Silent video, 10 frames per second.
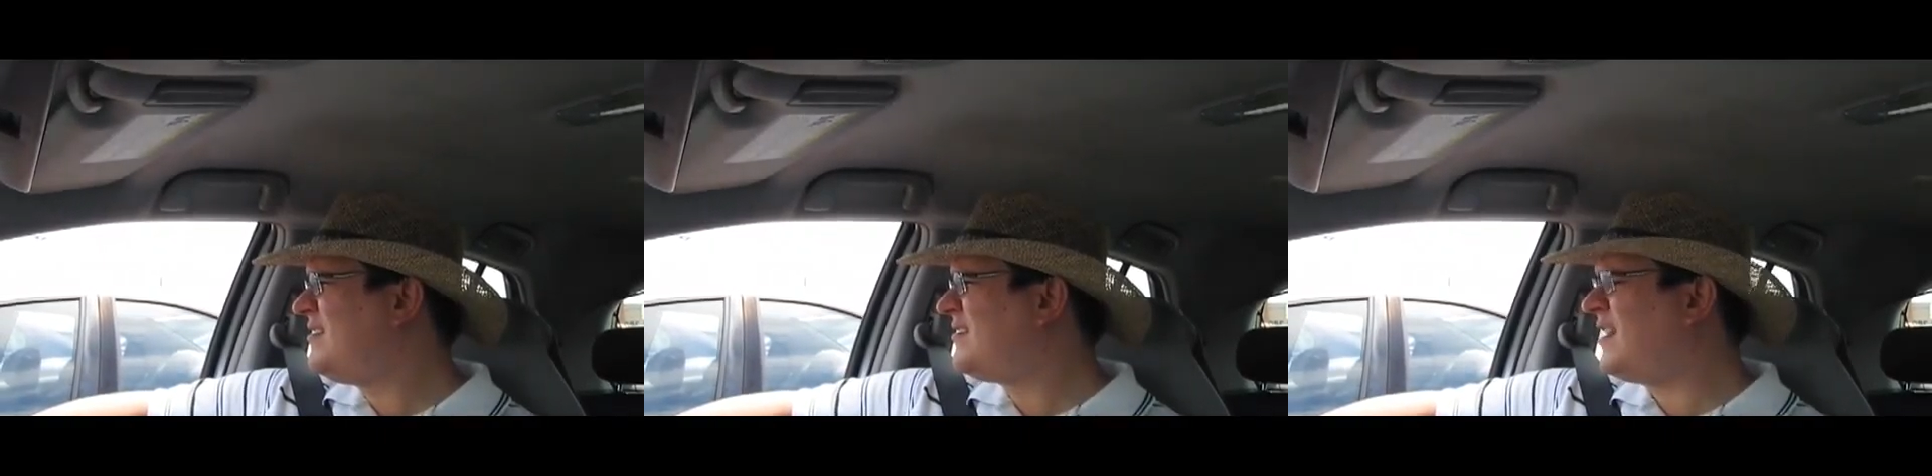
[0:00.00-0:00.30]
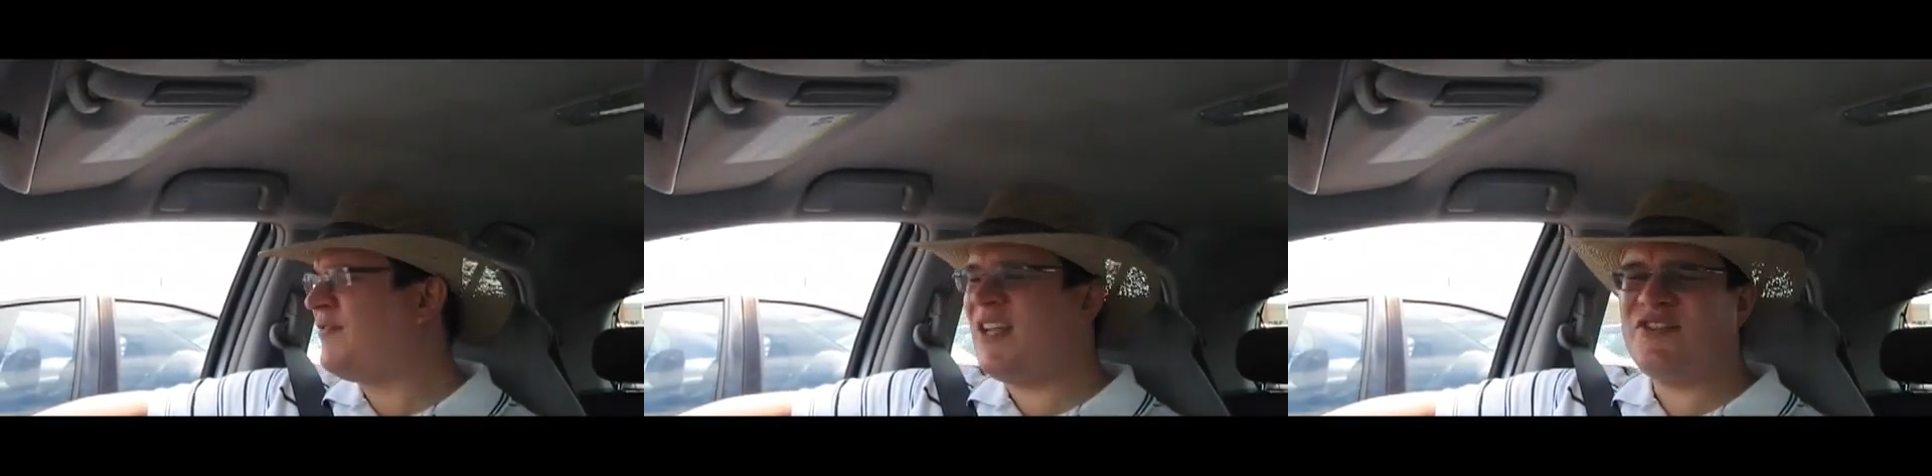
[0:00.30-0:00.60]

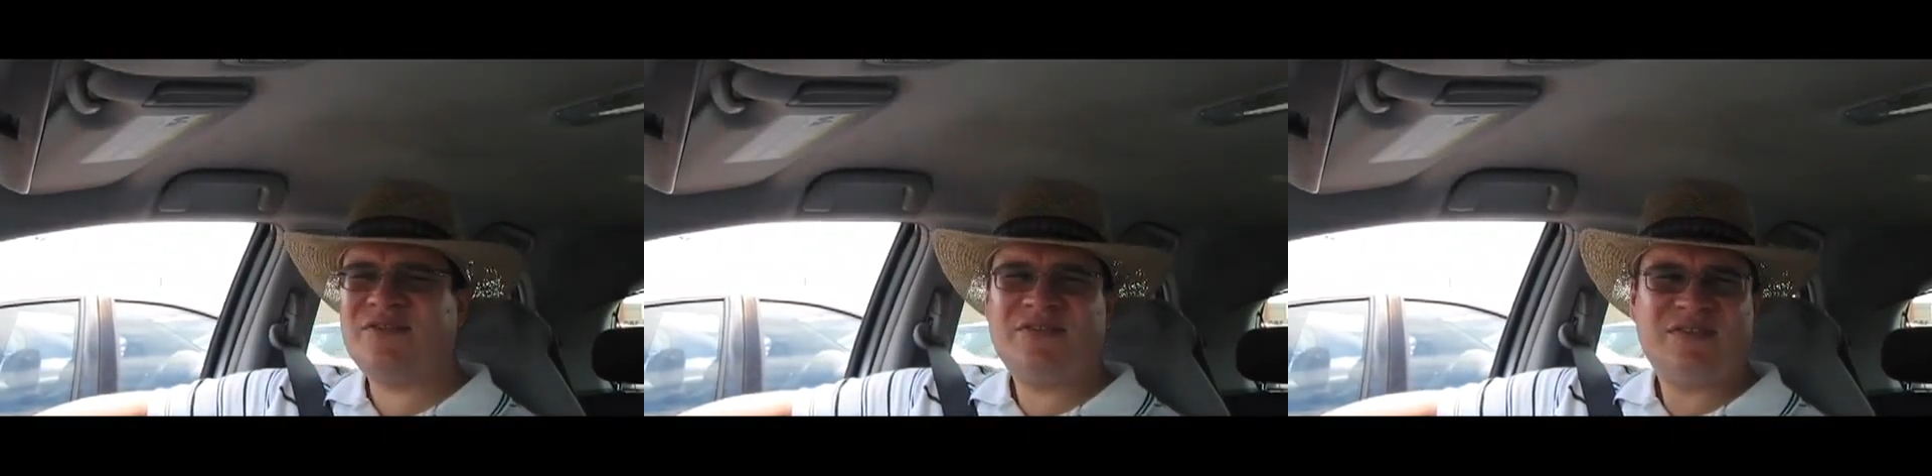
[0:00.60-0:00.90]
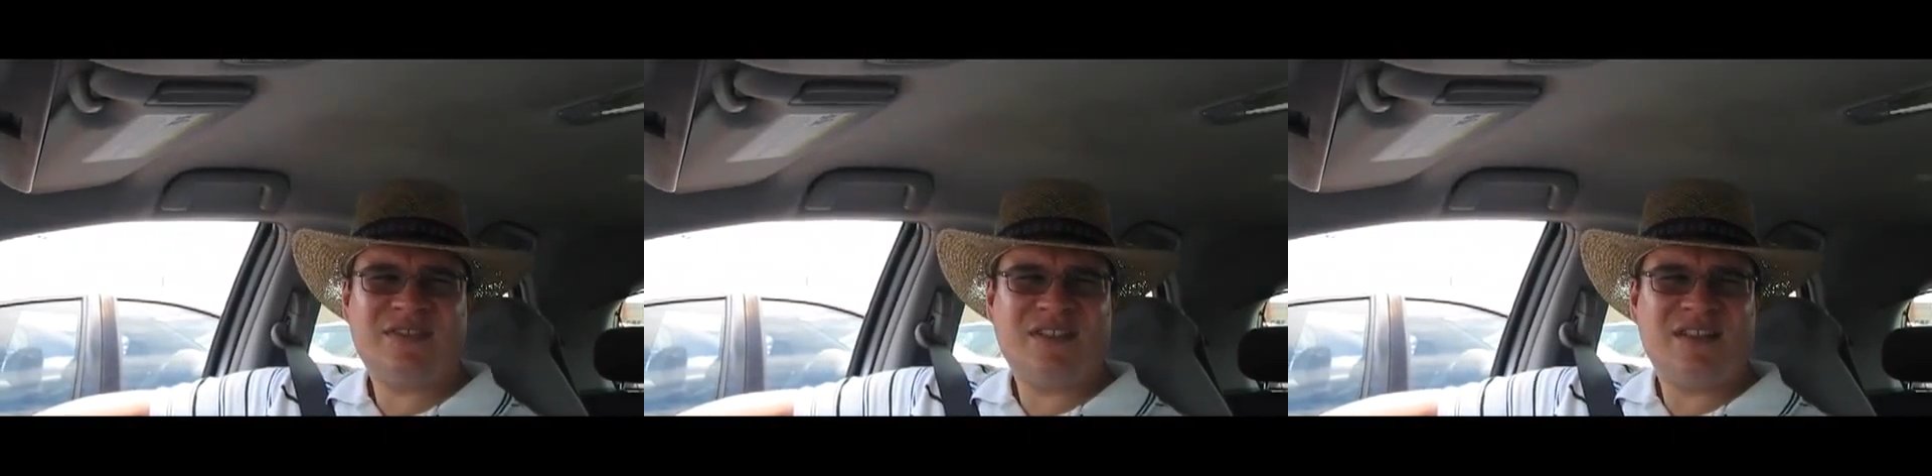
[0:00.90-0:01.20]
Salvation.
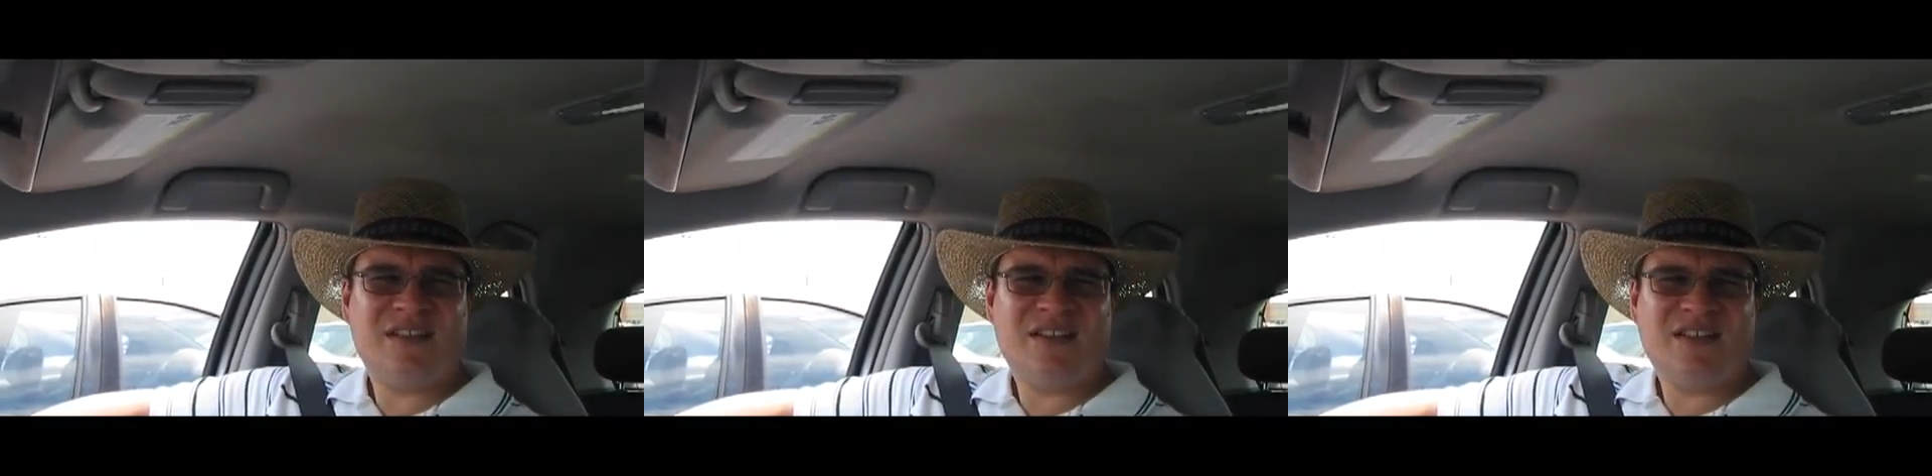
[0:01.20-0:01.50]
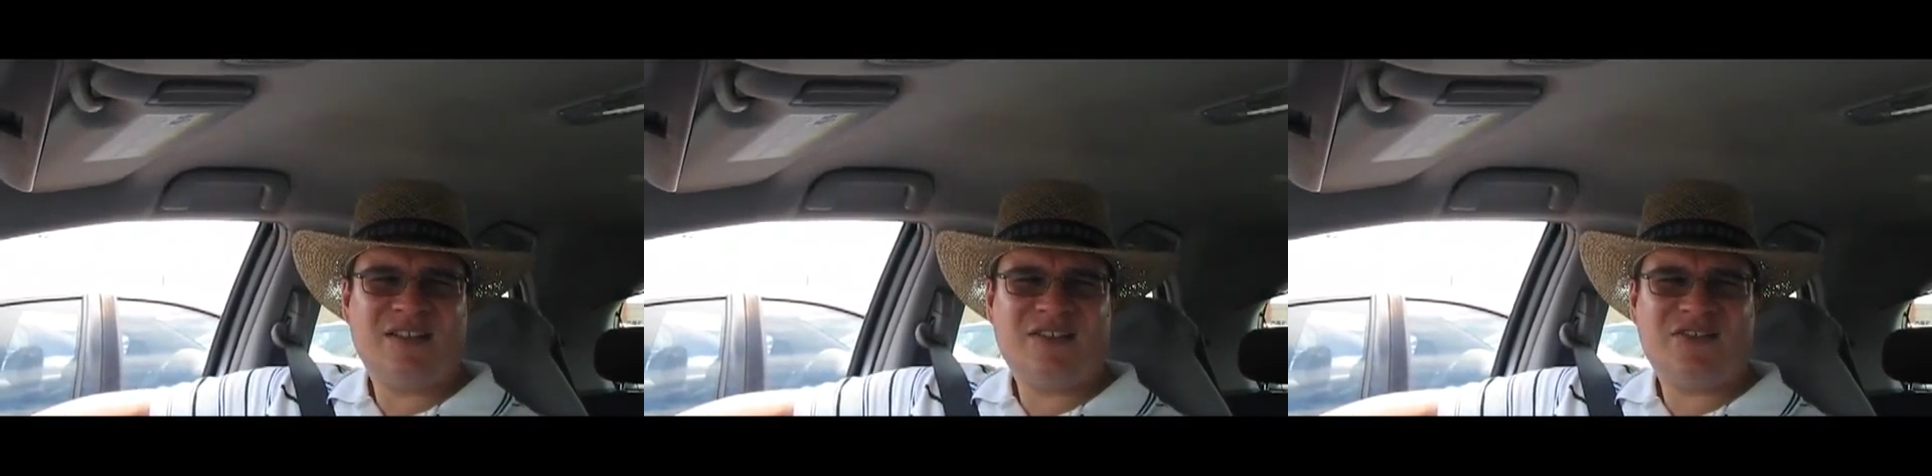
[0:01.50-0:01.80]

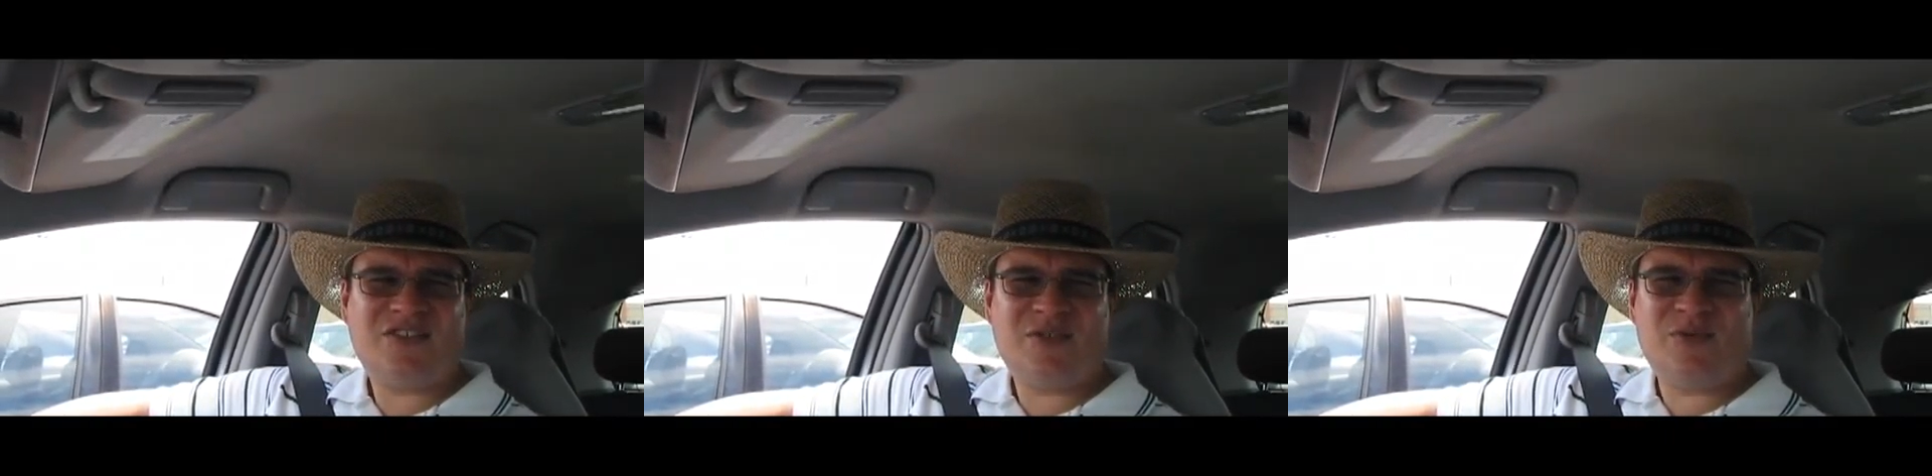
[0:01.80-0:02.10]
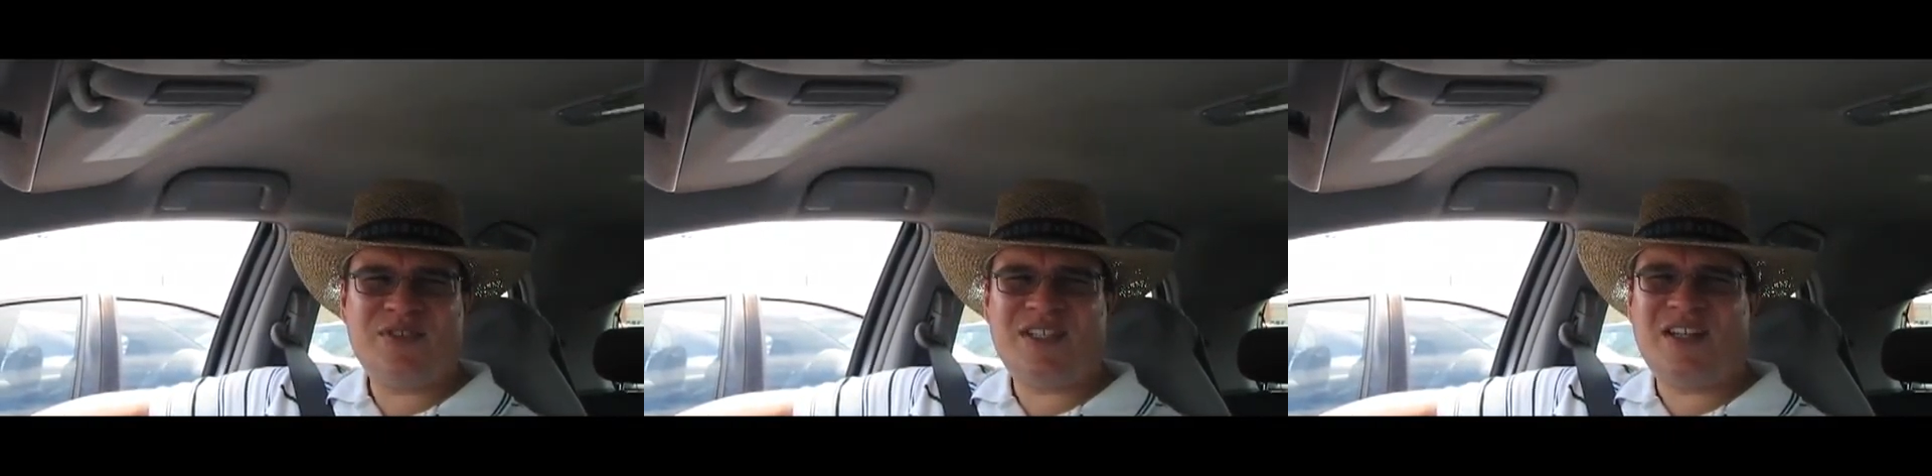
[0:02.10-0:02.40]
She
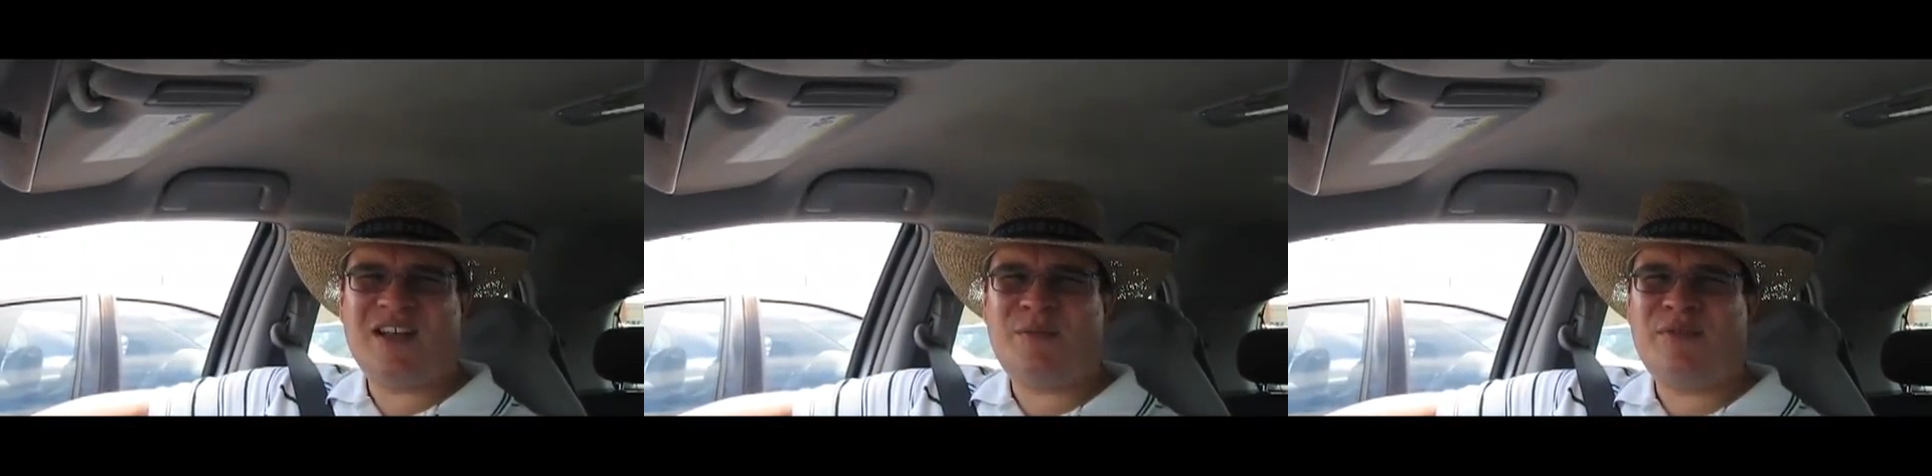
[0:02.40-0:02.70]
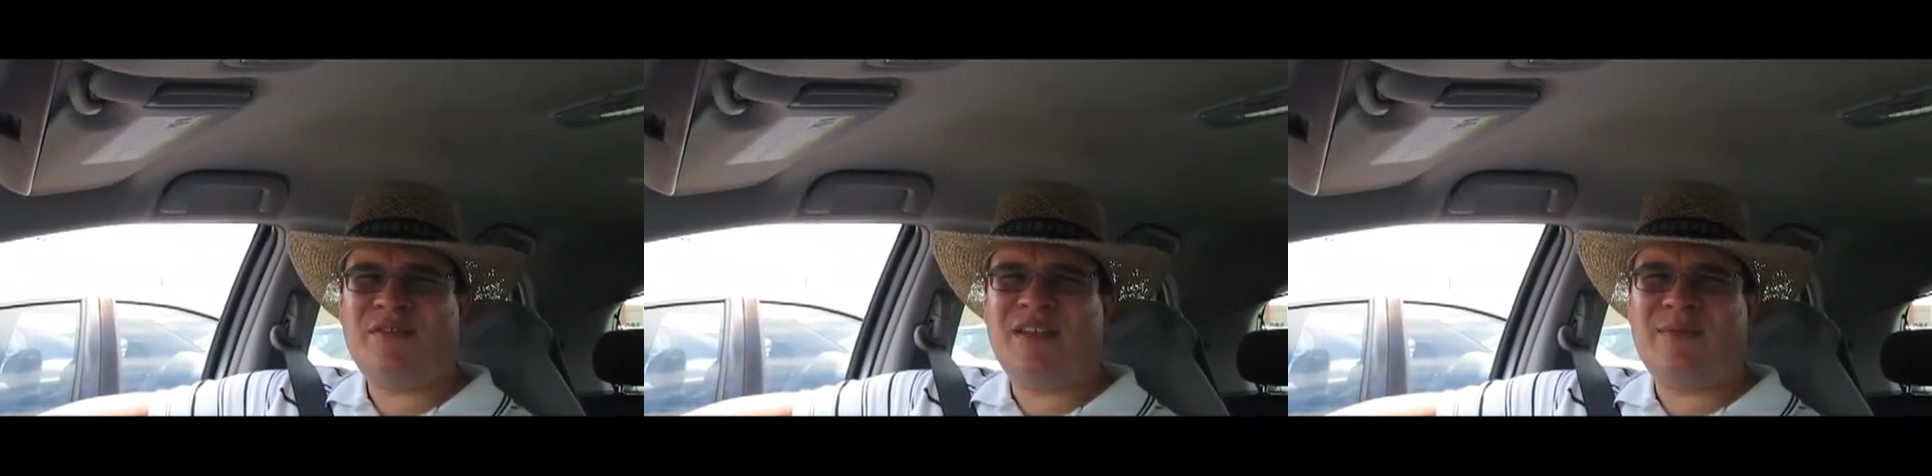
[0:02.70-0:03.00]
was in a
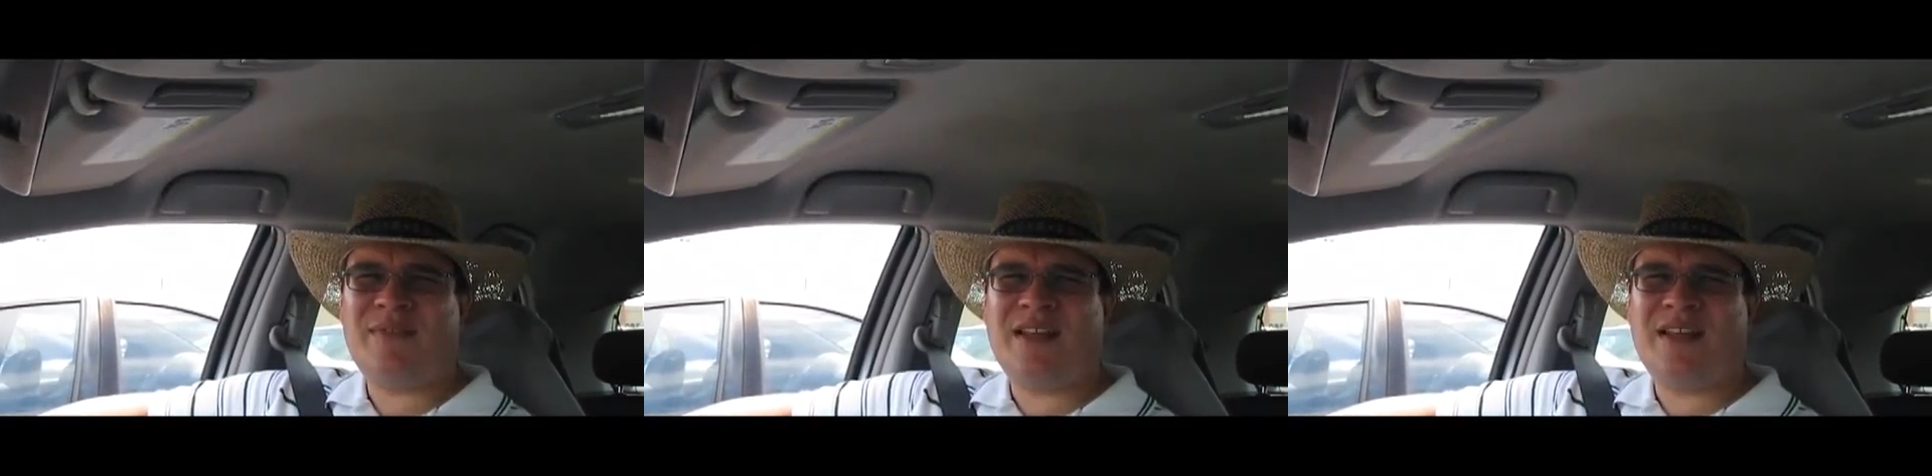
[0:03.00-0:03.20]
couple of M.